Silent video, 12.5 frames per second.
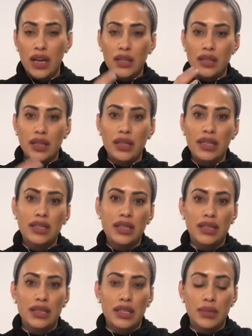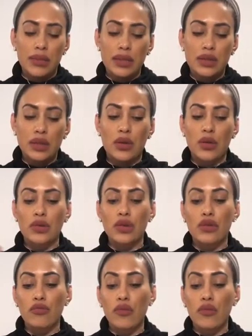So this system is called the